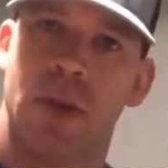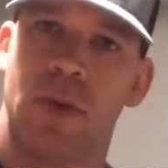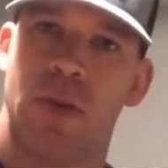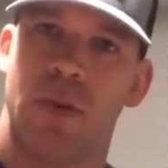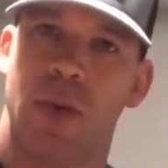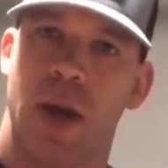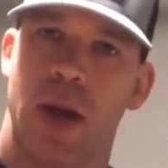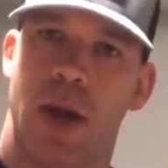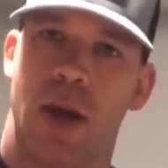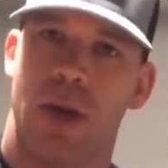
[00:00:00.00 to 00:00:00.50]

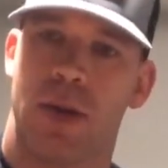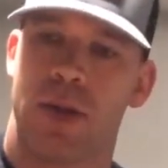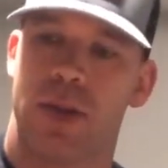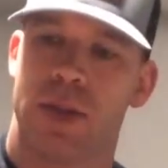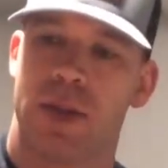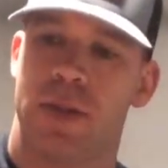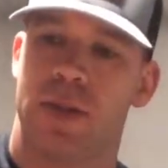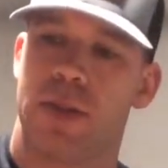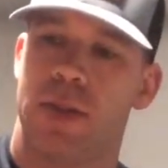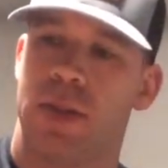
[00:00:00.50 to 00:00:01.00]

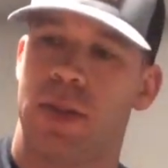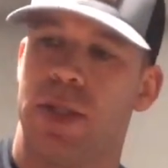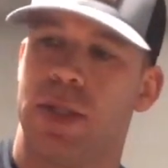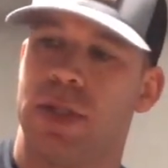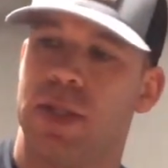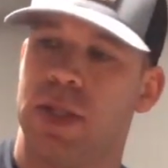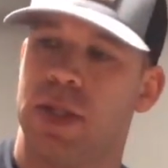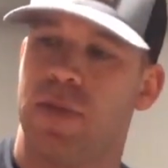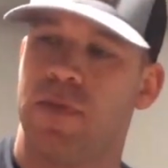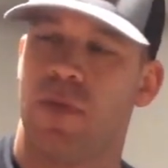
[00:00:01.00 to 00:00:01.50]
Rounds,
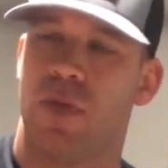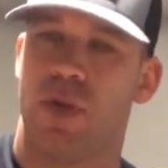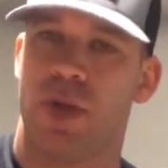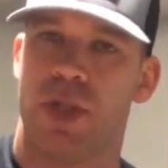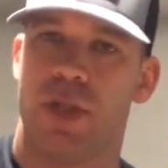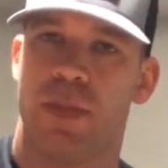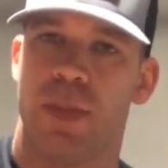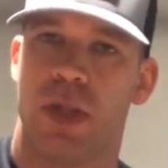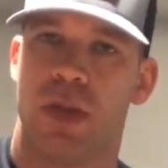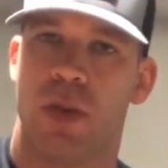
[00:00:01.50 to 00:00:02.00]
this is 40
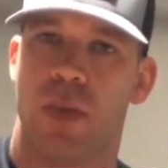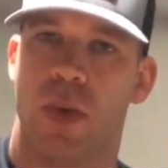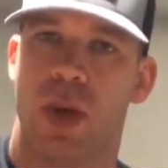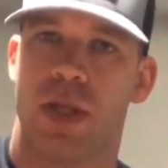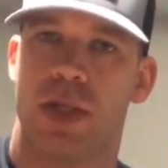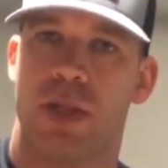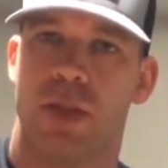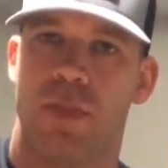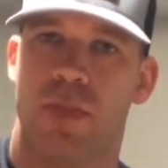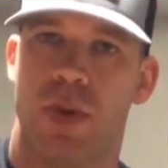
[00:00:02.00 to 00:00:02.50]
Smith &
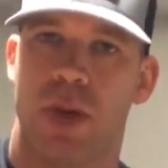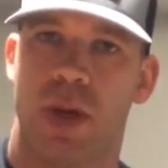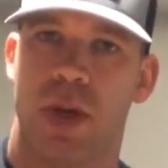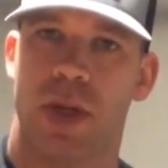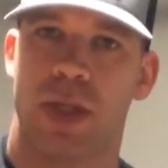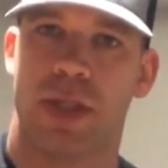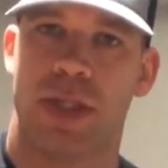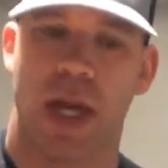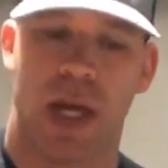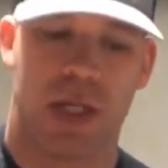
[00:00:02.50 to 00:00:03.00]
Wesson, pretty
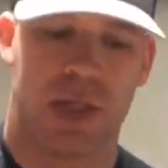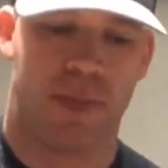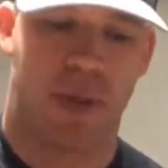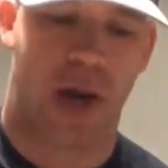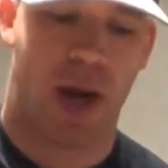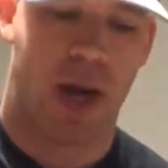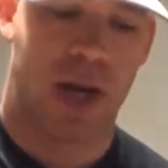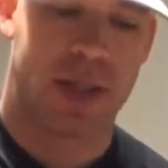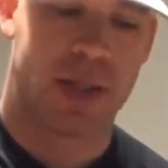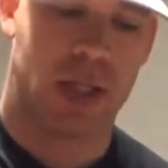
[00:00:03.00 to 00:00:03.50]
good sized
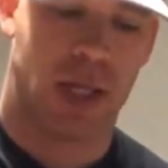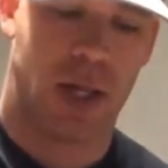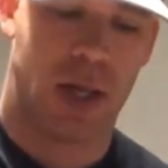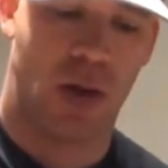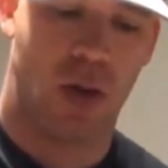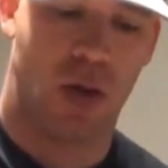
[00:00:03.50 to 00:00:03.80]
box, and it